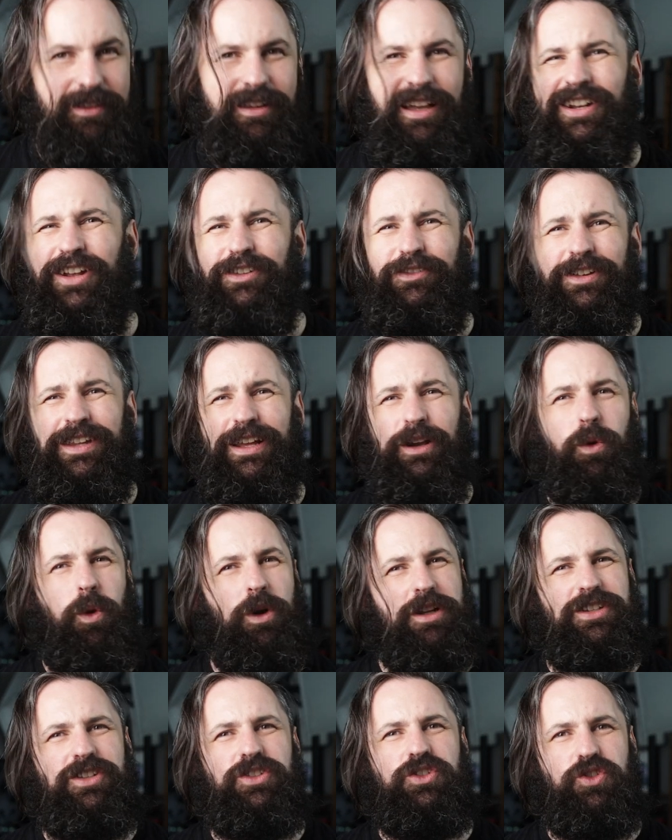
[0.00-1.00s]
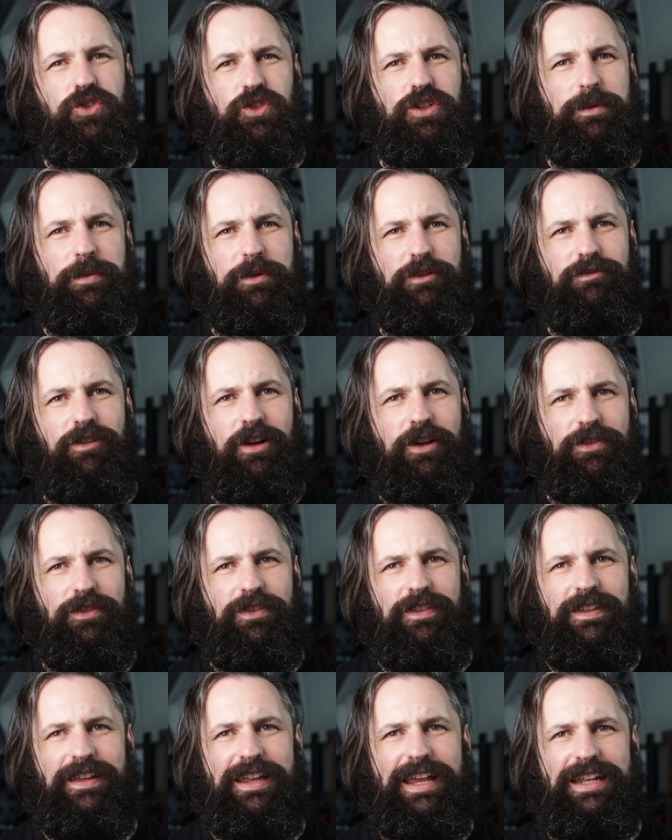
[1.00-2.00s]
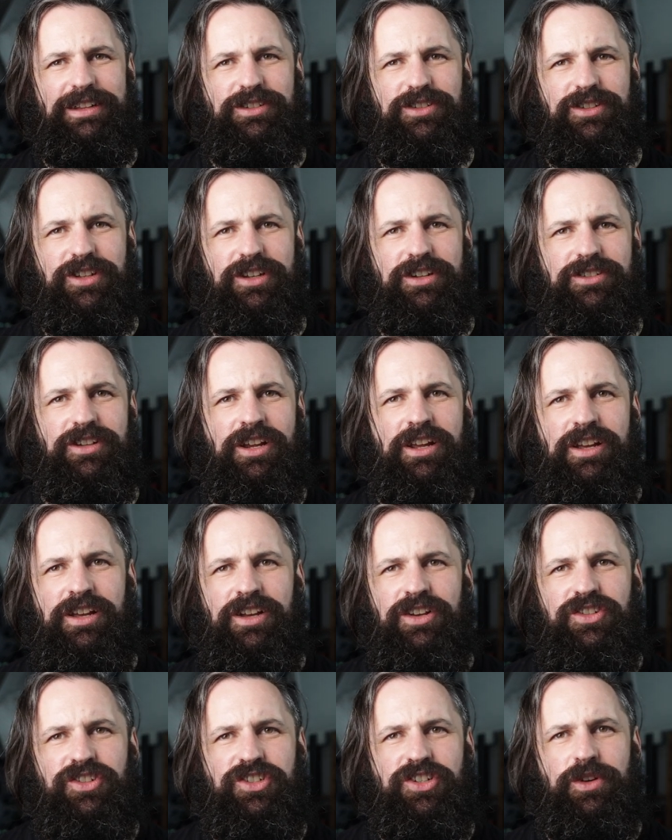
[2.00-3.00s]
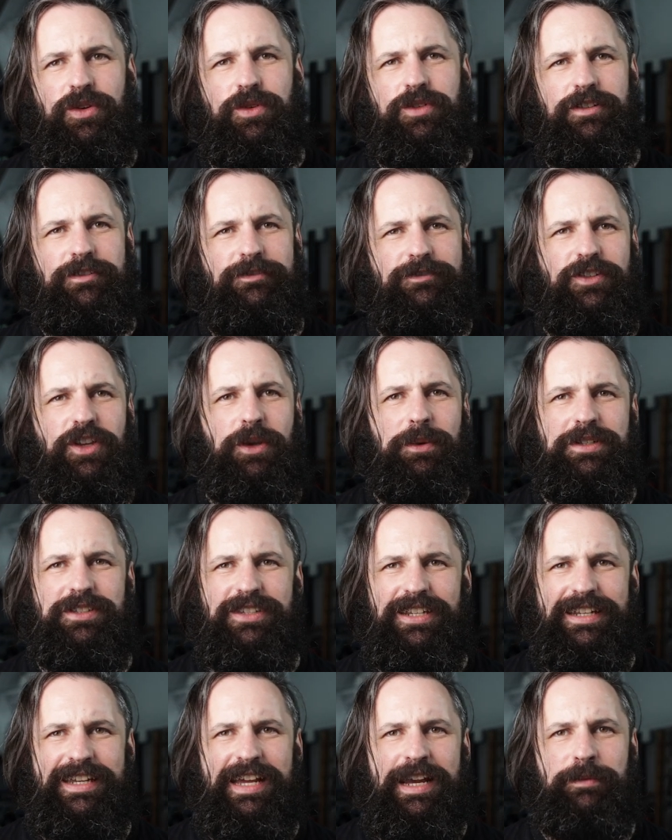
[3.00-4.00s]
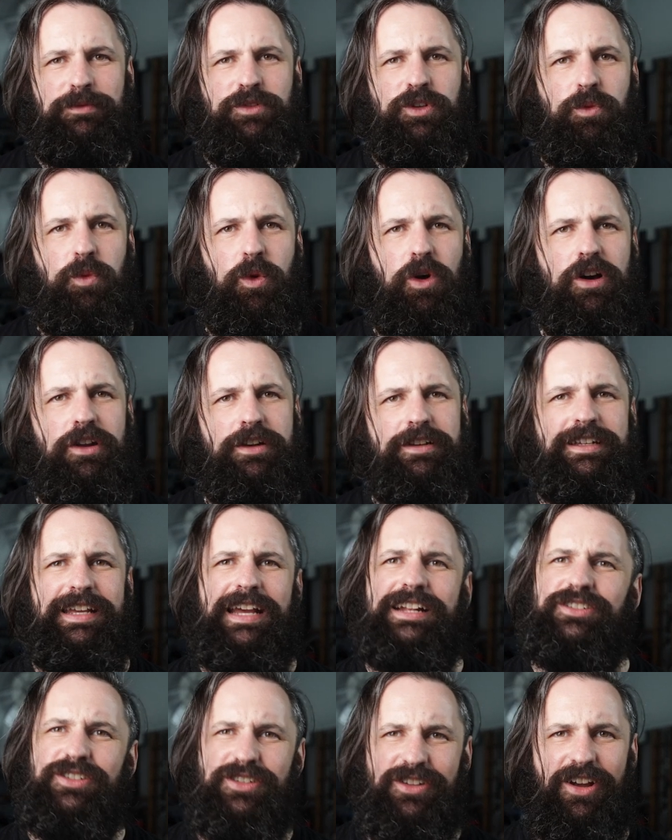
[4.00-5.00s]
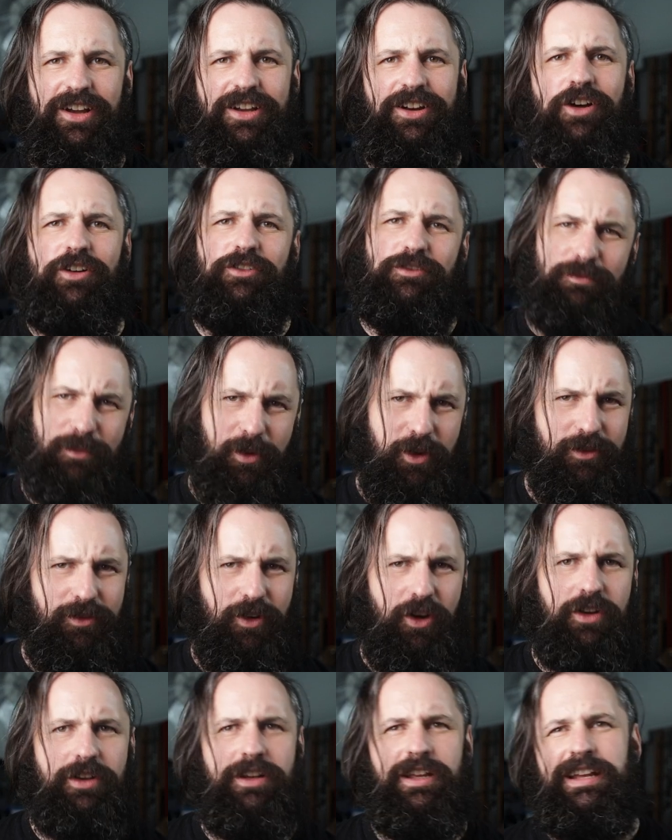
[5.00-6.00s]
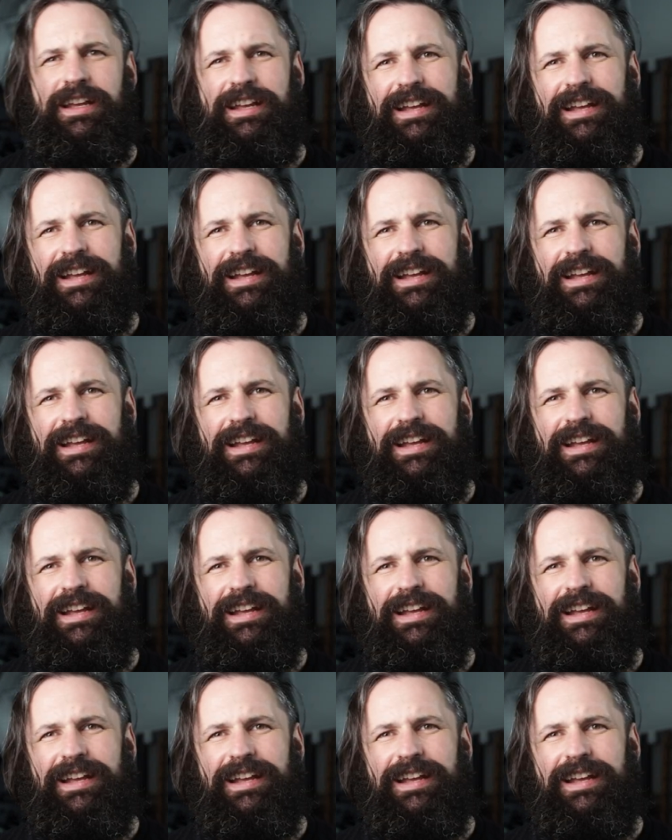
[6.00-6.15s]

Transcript: And I find that quite enjoyable rather than the instant shoot, view it in Capture One, get sign off, move on.